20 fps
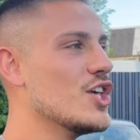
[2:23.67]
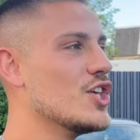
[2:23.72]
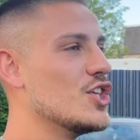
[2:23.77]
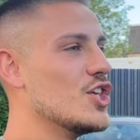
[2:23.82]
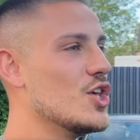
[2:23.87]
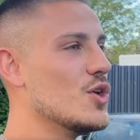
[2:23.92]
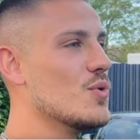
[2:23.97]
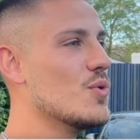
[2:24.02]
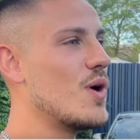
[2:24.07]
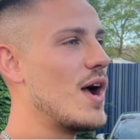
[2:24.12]

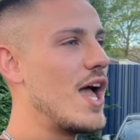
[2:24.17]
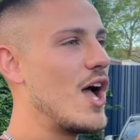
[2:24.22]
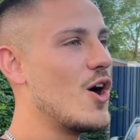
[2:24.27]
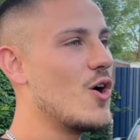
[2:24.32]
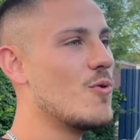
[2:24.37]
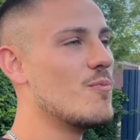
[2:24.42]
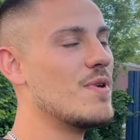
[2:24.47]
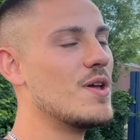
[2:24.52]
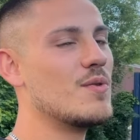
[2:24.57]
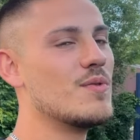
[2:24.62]
You will
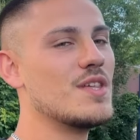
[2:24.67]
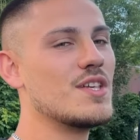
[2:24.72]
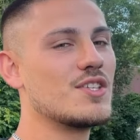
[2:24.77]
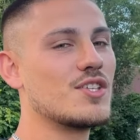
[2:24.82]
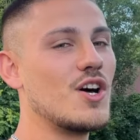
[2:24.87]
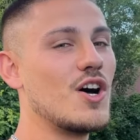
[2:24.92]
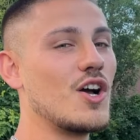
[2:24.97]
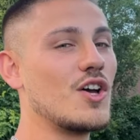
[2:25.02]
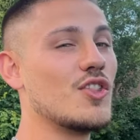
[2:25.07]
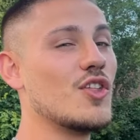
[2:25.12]
help me with this
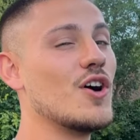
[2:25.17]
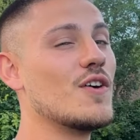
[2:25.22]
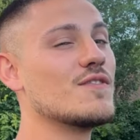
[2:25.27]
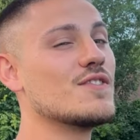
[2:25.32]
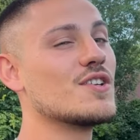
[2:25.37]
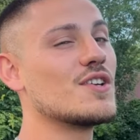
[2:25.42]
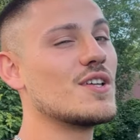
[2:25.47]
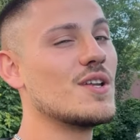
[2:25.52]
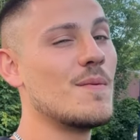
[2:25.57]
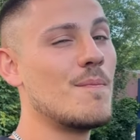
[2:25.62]
car because
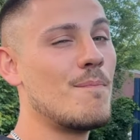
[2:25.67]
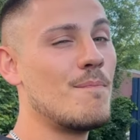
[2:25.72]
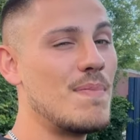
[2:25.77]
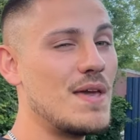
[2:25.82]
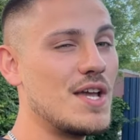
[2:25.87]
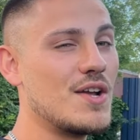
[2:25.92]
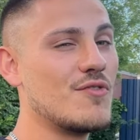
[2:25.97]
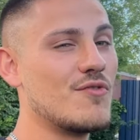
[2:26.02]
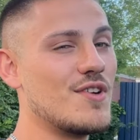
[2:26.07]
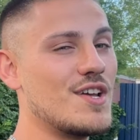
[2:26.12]
I've taken a
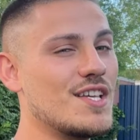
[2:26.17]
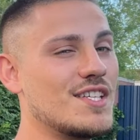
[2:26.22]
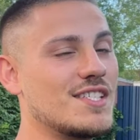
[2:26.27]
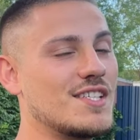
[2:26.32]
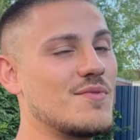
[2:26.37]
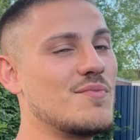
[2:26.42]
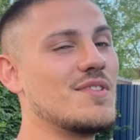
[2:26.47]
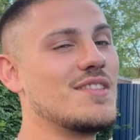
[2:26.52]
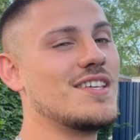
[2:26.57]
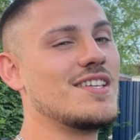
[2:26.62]
big
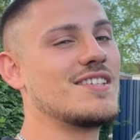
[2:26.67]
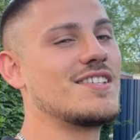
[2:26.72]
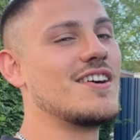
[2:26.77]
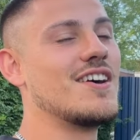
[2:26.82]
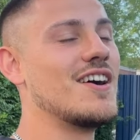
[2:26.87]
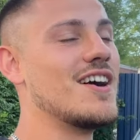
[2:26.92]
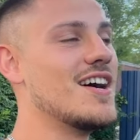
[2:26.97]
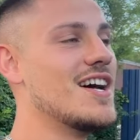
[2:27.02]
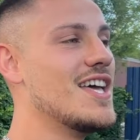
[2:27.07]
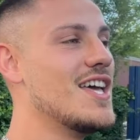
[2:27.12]
risk with this
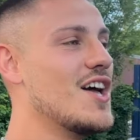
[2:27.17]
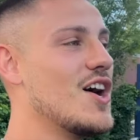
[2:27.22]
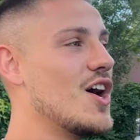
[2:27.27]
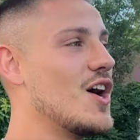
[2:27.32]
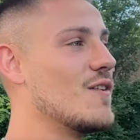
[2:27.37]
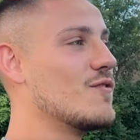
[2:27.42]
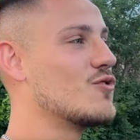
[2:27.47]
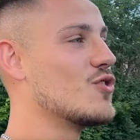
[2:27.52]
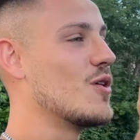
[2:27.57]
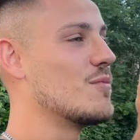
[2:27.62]
car.
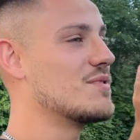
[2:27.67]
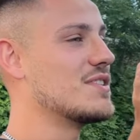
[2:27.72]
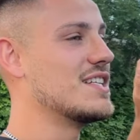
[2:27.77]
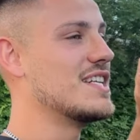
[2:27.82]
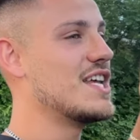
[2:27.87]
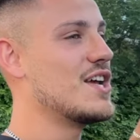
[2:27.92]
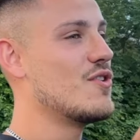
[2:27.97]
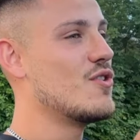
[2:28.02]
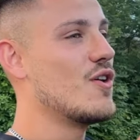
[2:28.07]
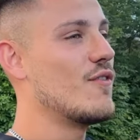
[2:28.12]
I've dropped
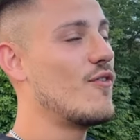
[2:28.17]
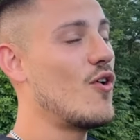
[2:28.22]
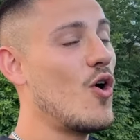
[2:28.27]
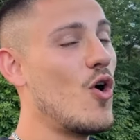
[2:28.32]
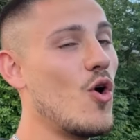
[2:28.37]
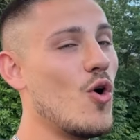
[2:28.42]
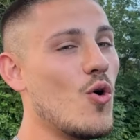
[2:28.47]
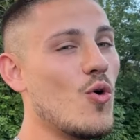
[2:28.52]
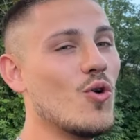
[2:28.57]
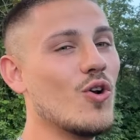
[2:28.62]
near enough
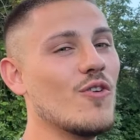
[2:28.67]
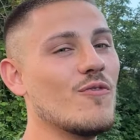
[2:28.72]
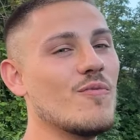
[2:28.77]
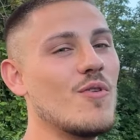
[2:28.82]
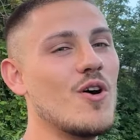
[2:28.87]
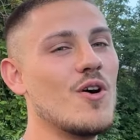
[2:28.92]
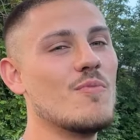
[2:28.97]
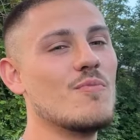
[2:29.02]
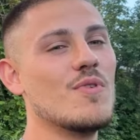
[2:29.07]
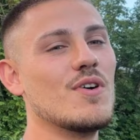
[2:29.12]
all of
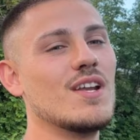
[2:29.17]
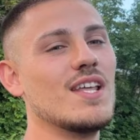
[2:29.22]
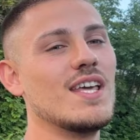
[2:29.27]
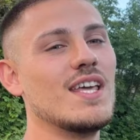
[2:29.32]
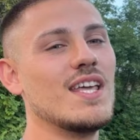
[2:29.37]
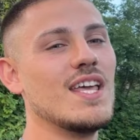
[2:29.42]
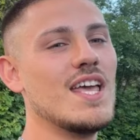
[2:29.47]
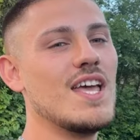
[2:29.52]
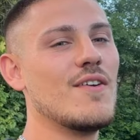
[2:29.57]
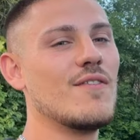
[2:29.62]
my
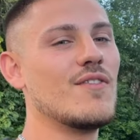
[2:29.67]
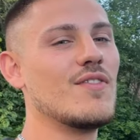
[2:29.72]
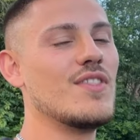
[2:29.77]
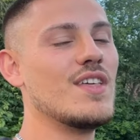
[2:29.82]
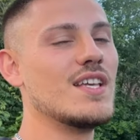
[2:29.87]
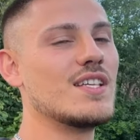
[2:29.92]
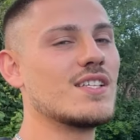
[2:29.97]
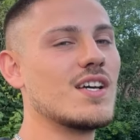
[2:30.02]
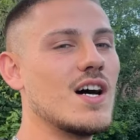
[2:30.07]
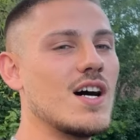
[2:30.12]
money for
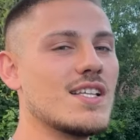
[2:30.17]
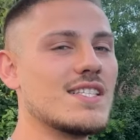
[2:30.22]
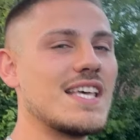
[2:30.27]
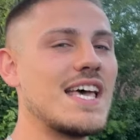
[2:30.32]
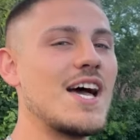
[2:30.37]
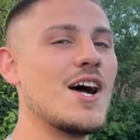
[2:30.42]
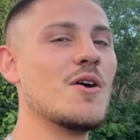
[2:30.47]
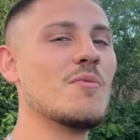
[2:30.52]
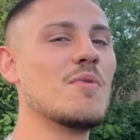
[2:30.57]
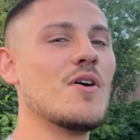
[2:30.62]
this car to
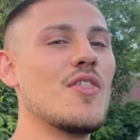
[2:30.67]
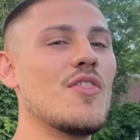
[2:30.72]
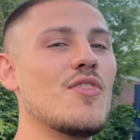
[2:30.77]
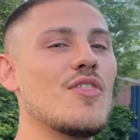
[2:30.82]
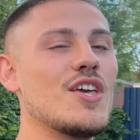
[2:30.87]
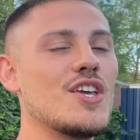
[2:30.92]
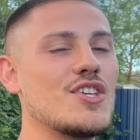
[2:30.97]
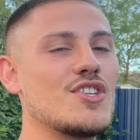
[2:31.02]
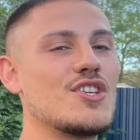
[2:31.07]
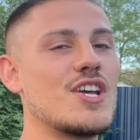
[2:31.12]
help
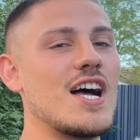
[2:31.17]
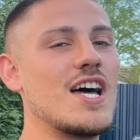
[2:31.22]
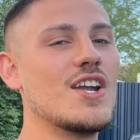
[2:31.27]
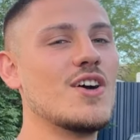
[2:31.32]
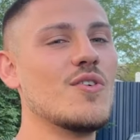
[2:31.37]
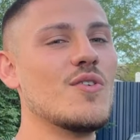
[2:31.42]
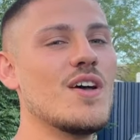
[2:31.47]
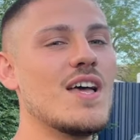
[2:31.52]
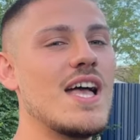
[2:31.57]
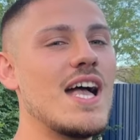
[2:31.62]
this
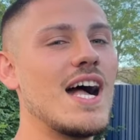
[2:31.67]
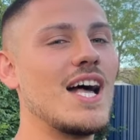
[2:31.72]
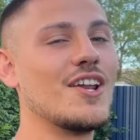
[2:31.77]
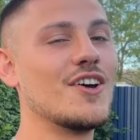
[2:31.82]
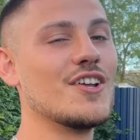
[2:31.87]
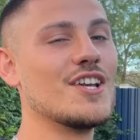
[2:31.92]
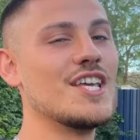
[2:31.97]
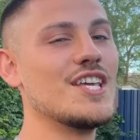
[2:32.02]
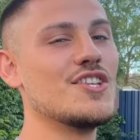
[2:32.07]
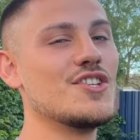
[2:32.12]
channel, and
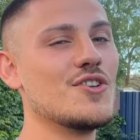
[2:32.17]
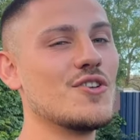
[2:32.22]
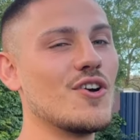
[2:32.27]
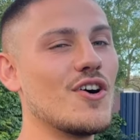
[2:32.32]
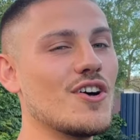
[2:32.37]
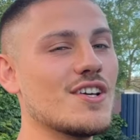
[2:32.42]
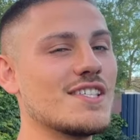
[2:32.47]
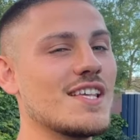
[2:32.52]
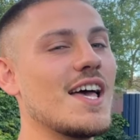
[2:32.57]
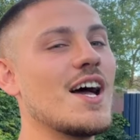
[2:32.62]
I need you
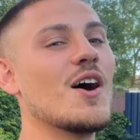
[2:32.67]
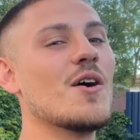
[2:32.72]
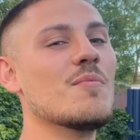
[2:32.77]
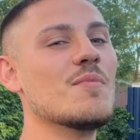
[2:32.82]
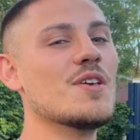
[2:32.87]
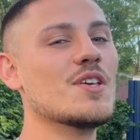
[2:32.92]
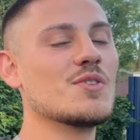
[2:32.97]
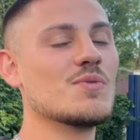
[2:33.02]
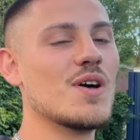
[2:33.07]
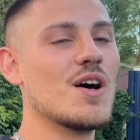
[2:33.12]
guys to help
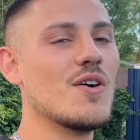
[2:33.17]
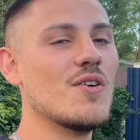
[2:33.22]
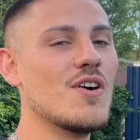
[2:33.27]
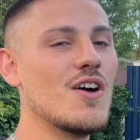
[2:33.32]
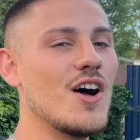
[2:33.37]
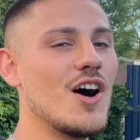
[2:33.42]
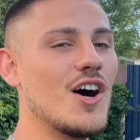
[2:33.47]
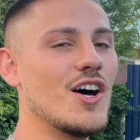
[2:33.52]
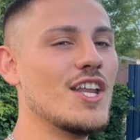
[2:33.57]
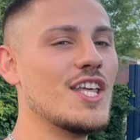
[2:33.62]
me as well.
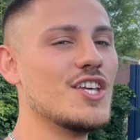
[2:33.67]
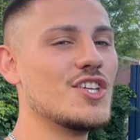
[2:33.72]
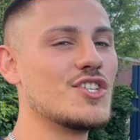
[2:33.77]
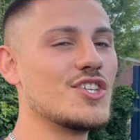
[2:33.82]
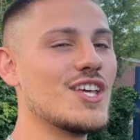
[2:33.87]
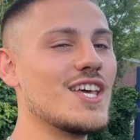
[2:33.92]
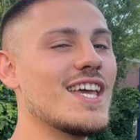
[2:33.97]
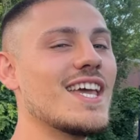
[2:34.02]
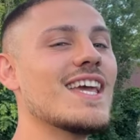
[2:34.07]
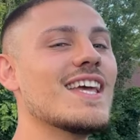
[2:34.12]
I need you
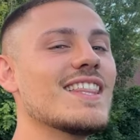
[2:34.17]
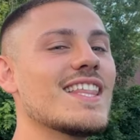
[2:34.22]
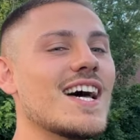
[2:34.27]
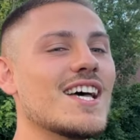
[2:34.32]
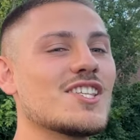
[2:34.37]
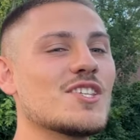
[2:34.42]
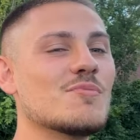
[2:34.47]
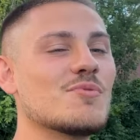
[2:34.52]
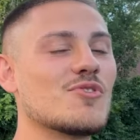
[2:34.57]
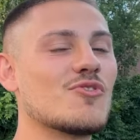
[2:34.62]
to hit
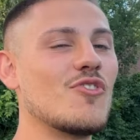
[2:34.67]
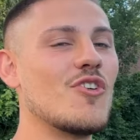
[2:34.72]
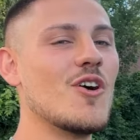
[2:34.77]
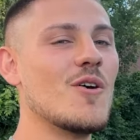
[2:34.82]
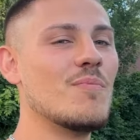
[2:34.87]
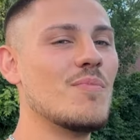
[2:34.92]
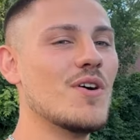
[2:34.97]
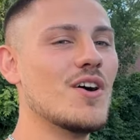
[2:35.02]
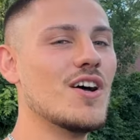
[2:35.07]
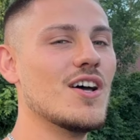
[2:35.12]
that
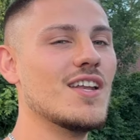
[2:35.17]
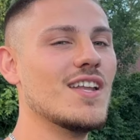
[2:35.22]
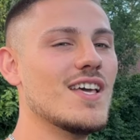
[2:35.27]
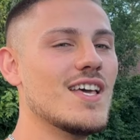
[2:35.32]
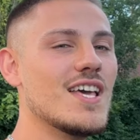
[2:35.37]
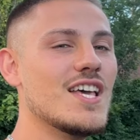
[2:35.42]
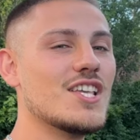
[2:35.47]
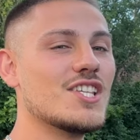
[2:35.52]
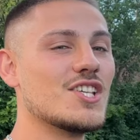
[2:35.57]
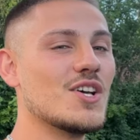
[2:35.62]
subscribe button
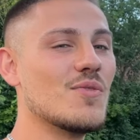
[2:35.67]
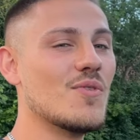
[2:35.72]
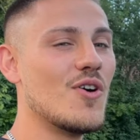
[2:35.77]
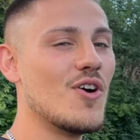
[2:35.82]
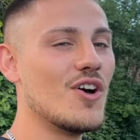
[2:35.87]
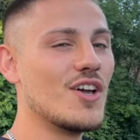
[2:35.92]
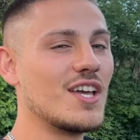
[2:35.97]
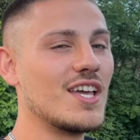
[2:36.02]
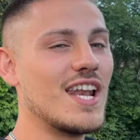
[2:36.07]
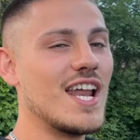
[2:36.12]

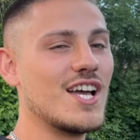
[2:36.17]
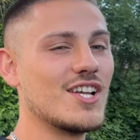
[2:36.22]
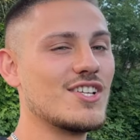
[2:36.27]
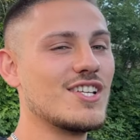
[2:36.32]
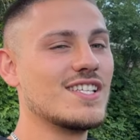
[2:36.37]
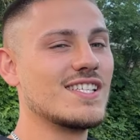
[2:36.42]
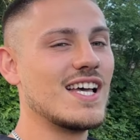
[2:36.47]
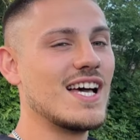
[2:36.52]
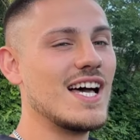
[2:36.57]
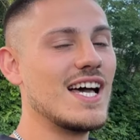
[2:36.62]
so I can
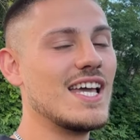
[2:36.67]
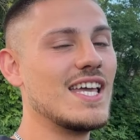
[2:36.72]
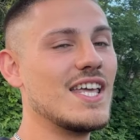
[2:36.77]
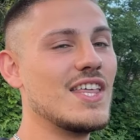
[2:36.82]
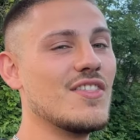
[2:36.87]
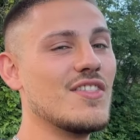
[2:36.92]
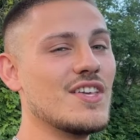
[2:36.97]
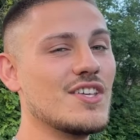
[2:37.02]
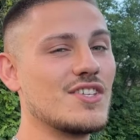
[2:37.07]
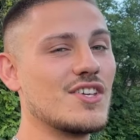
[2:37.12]
actually
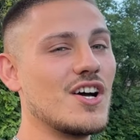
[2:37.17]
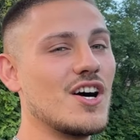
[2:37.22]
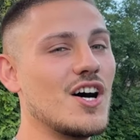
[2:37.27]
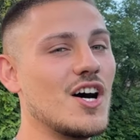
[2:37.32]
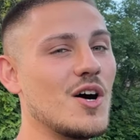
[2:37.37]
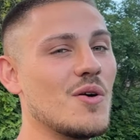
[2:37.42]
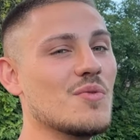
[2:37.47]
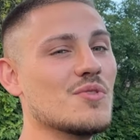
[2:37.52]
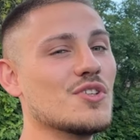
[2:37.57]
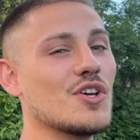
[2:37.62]
say this
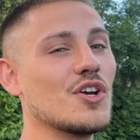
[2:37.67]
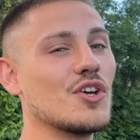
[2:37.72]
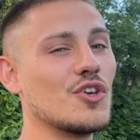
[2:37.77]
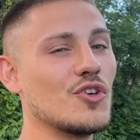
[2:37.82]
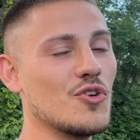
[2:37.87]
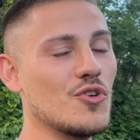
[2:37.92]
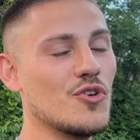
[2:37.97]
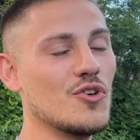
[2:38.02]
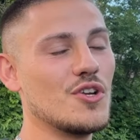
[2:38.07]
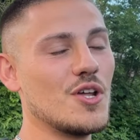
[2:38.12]
car was a
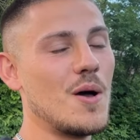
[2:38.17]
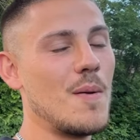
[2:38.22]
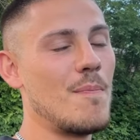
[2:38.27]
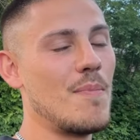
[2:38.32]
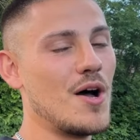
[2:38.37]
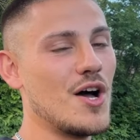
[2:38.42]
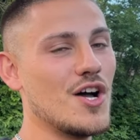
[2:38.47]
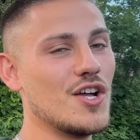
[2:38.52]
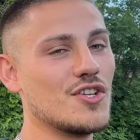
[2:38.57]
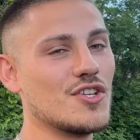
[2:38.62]
good
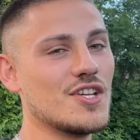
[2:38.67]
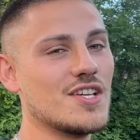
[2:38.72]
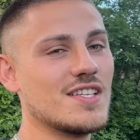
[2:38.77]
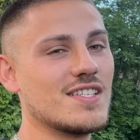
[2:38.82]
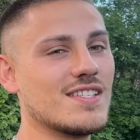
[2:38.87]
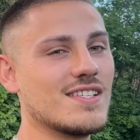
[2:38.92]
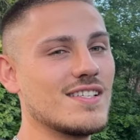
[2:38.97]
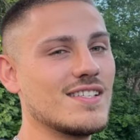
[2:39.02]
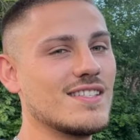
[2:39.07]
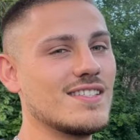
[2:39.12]
purchase.